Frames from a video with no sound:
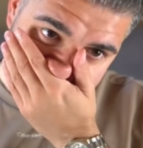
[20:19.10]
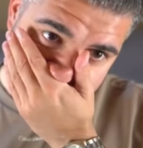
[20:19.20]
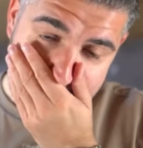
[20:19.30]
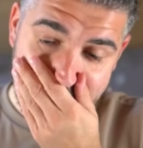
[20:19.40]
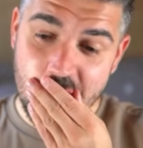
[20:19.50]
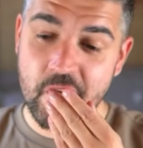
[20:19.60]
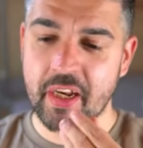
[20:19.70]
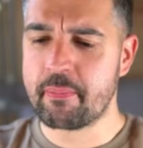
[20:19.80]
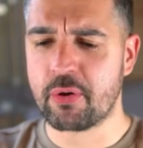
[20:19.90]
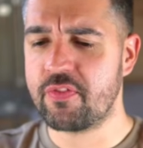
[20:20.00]
And you can
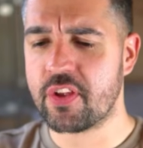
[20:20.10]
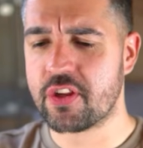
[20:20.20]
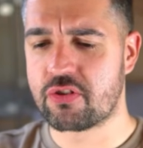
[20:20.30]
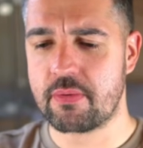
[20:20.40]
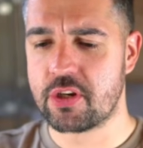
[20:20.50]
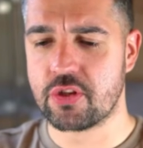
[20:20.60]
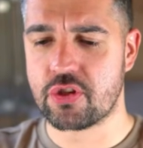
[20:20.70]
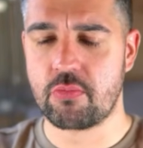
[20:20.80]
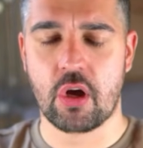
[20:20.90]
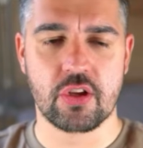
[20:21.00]
improve the description
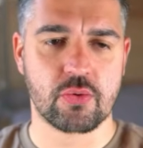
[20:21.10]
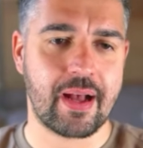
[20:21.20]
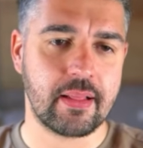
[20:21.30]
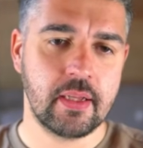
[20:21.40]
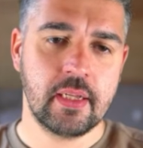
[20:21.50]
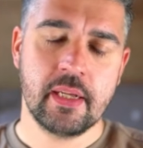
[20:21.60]
somewhat as well.